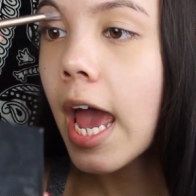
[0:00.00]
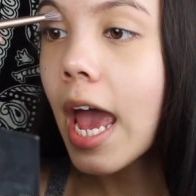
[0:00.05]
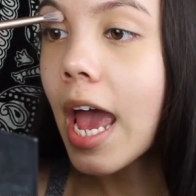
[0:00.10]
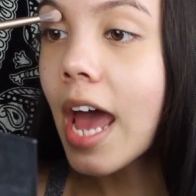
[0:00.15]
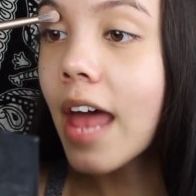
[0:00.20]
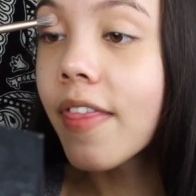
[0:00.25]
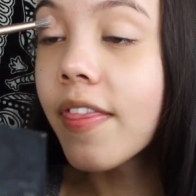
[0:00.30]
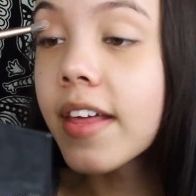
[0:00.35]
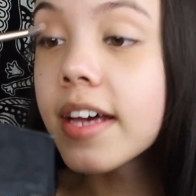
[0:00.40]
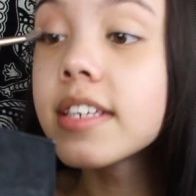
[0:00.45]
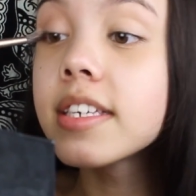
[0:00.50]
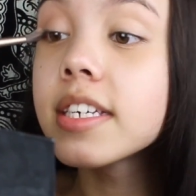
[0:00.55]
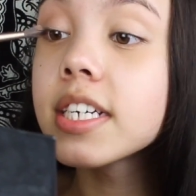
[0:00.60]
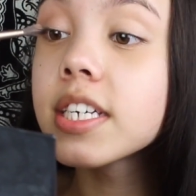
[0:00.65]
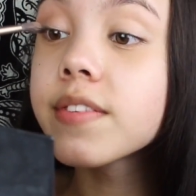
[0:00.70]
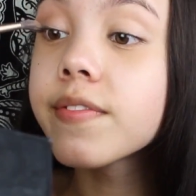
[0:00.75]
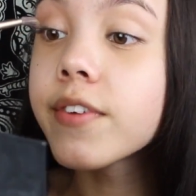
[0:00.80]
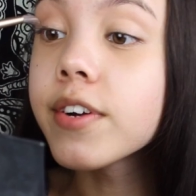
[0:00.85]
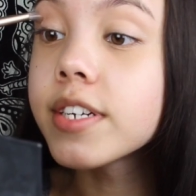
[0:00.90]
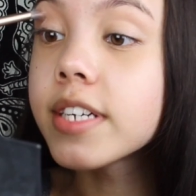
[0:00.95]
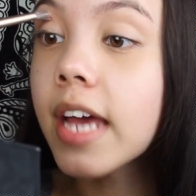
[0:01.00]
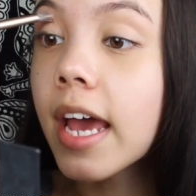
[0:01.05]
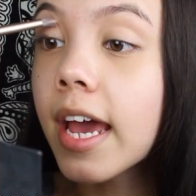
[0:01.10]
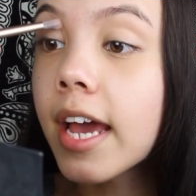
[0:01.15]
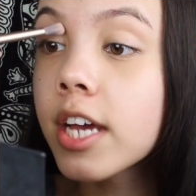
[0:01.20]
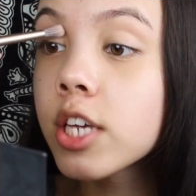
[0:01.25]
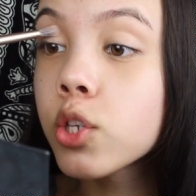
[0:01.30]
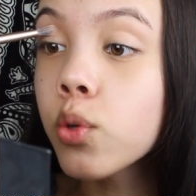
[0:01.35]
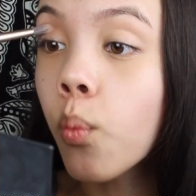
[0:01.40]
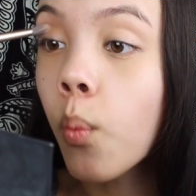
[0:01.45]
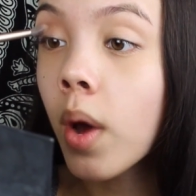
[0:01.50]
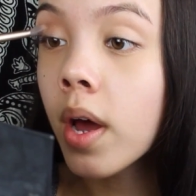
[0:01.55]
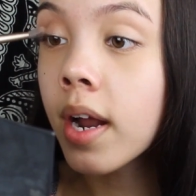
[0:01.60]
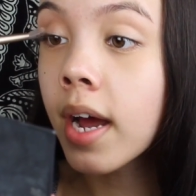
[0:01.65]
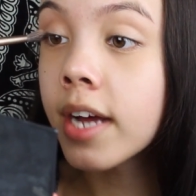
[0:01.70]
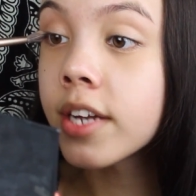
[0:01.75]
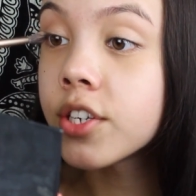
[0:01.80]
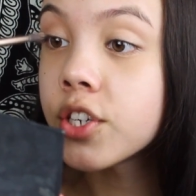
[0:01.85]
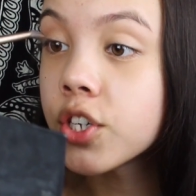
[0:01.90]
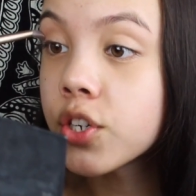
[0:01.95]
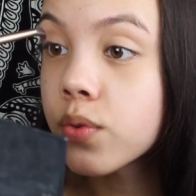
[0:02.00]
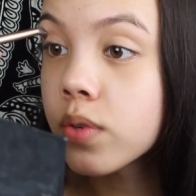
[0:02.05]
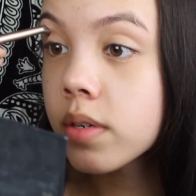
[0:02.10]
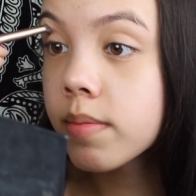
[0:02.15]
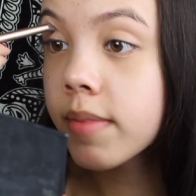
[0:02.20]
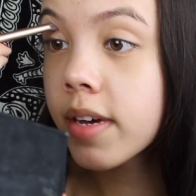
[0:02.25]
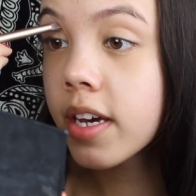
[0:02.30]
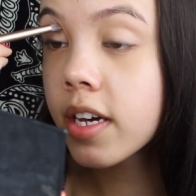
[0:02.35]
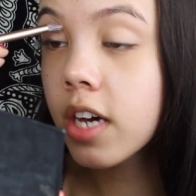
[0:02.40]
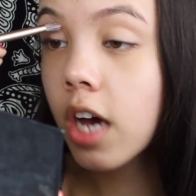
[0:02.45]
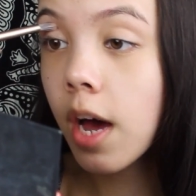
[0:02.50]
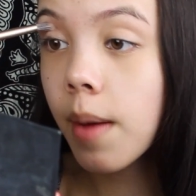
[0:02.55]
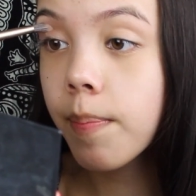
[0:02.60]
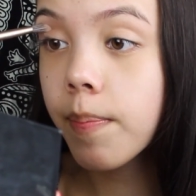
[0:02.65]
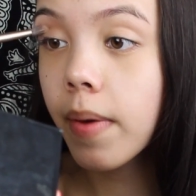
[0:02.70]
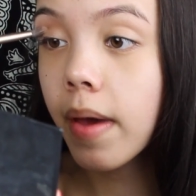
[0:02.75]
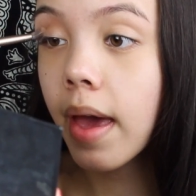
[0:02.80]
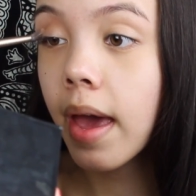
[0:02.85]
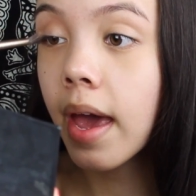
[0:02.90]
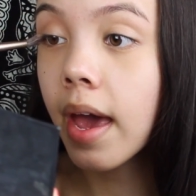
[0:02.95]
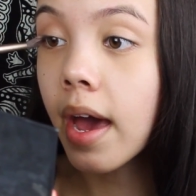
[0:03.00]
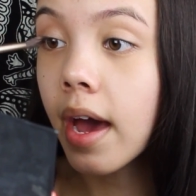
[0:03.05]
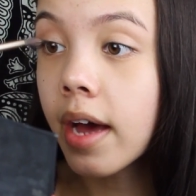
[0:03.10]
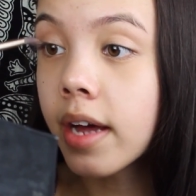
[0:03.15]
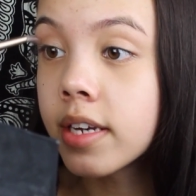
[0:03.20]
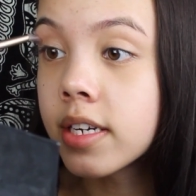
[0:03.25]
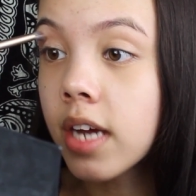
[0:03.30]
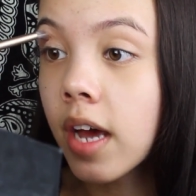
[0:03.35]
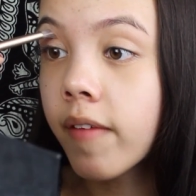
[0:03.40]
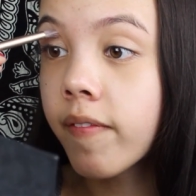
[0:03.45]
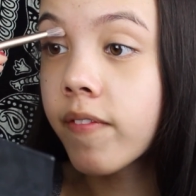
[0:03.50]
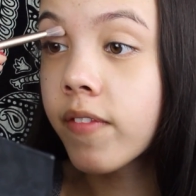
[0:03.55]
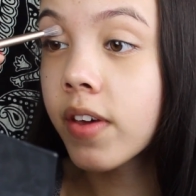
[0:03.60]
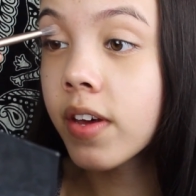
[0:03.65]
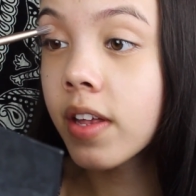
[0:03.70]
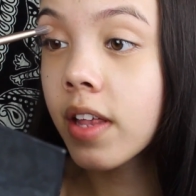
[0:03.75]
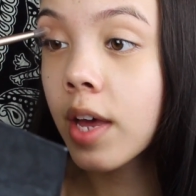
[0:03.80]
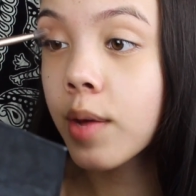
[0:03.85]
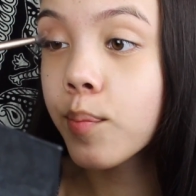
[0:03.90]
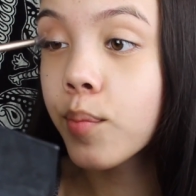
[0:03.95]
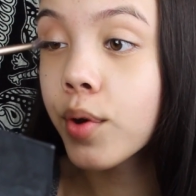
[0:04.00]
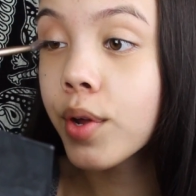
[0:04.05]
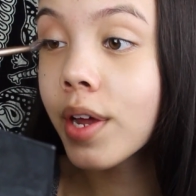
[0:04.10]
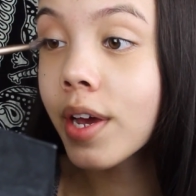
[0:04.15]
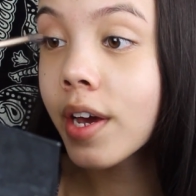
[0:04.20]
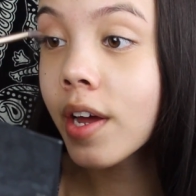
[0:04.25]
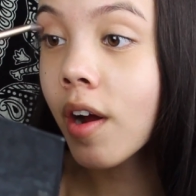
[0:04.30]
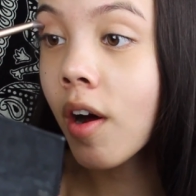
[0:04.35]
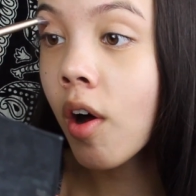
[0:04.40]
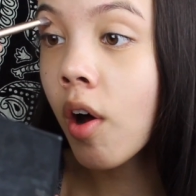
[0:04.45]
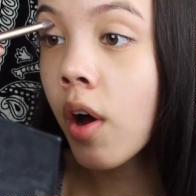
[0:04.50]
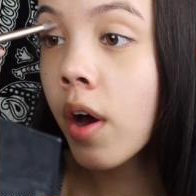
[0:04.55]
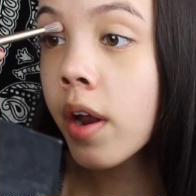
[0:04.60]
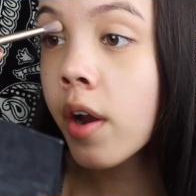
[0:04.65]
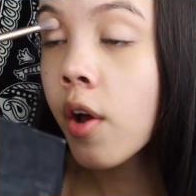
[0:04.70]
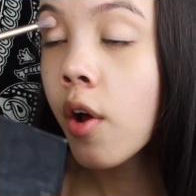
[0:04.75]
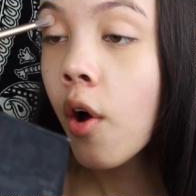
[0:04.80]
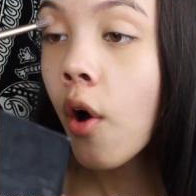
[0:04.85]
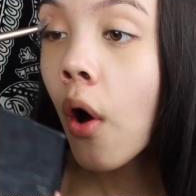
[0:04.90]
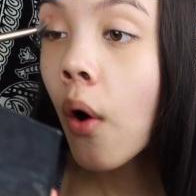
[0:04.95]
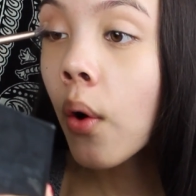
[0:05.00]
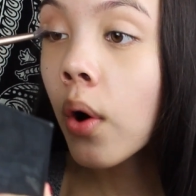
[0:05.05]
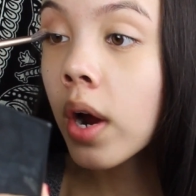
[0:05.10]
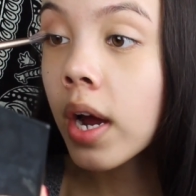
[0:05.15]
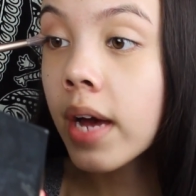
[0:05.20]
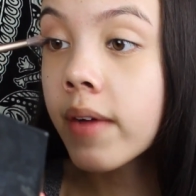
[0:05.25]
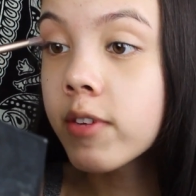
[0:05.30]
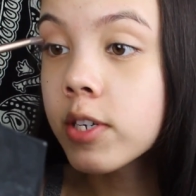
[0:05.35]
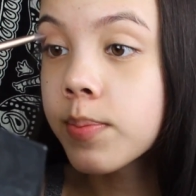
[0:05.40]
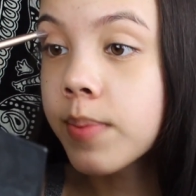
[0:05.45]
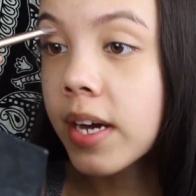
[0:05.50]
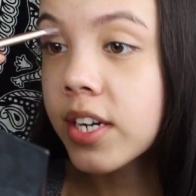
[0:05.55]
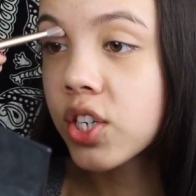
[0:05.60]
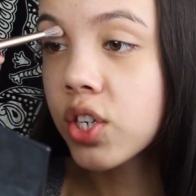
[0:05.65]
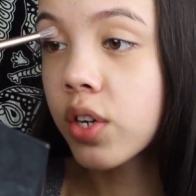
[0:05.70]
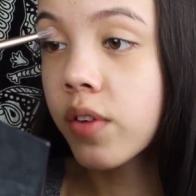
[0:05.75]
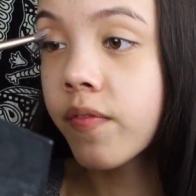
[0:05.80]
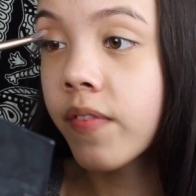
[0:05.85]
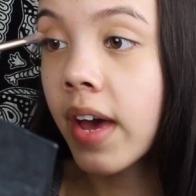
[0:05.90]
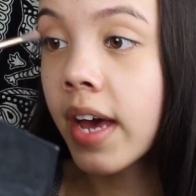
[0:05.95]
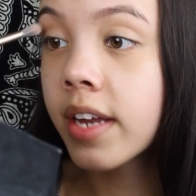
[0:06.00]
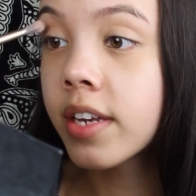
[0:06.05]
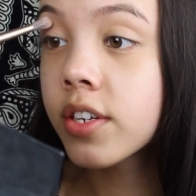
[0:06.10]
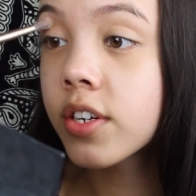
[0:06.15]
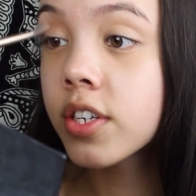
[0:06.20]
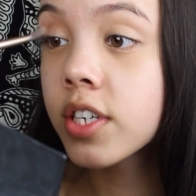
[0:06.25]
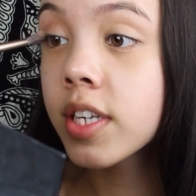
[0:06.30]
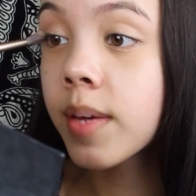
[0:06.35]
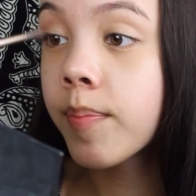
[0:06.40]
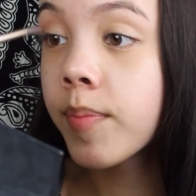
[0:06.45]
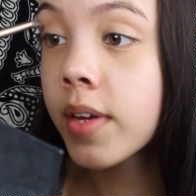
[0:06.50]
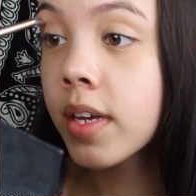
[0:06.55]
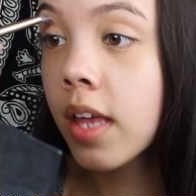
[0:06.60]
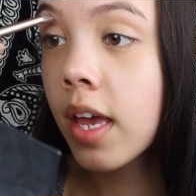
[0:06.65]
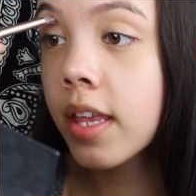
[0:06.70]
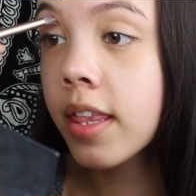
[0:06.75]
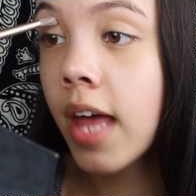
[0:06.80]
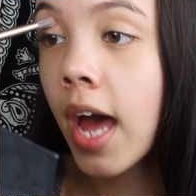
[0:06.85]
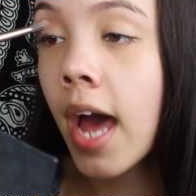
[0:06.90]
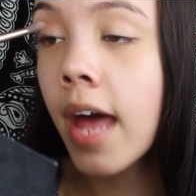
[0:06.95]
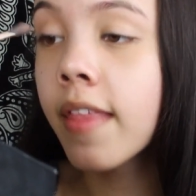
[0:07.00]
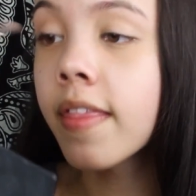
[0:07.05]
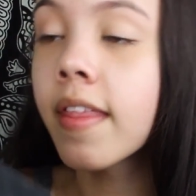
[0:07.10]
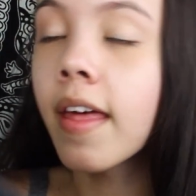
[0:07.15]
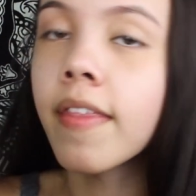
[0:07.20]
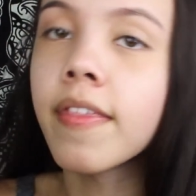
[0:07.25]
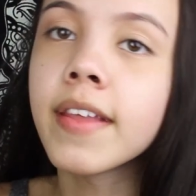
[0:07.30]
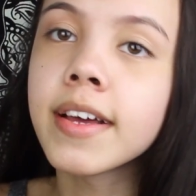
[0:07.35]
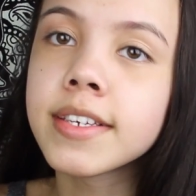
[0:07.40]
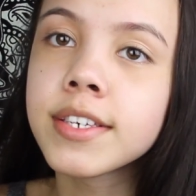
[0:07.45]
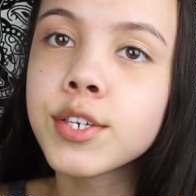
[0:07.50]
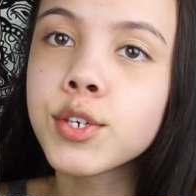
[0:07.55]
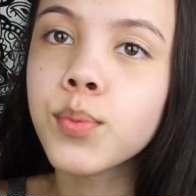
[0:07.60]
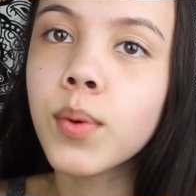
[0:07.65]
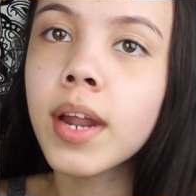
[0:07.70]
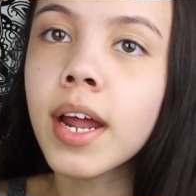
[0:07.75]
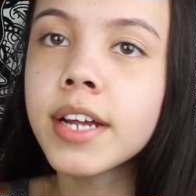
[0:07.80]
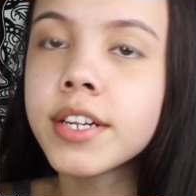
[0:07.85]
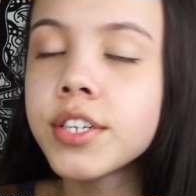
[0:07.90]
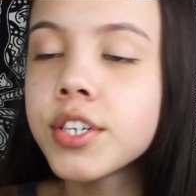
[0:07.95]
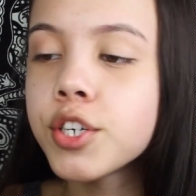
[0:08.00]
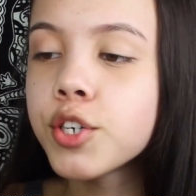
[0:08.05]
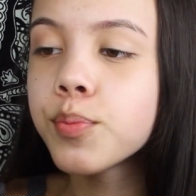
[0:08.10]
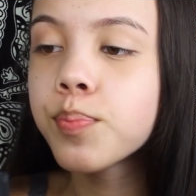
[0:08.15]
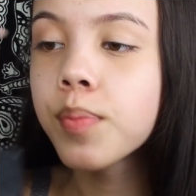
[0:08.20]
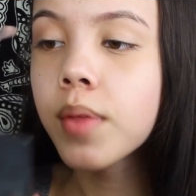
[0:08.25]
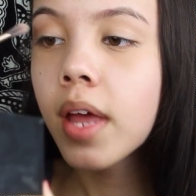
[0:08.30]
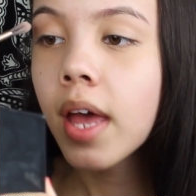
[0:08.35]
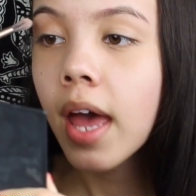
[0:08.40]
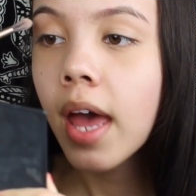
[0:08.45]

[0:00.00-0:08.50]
And this is for days when I do wear makeup and I feel like putting it on, or I have a special event or something like that, then this is what I do.